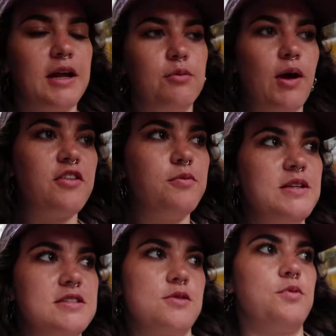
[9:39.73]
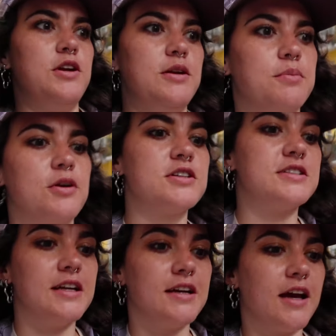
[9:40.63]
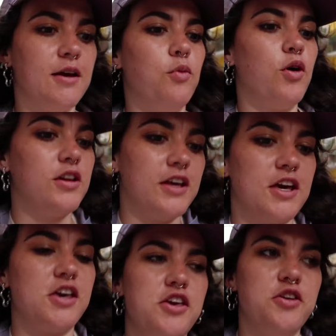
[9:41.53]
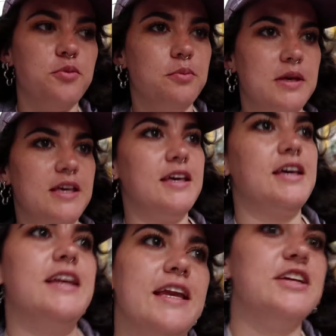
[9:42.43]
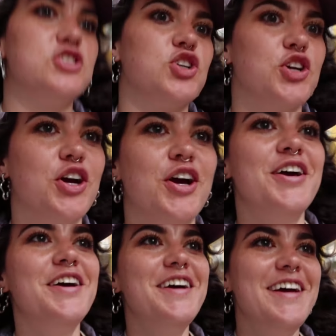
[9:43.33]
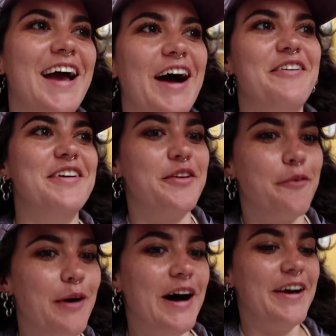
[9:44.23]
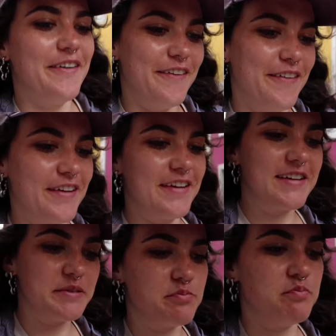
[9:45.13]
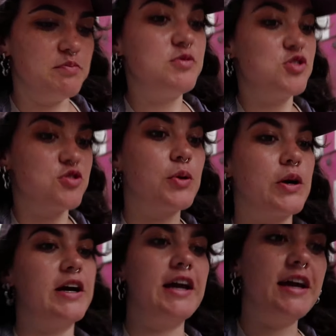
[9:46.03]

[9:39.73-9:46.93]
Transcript: I'd rather meet someone in person. I want like a cute meet in nature out in the wild story.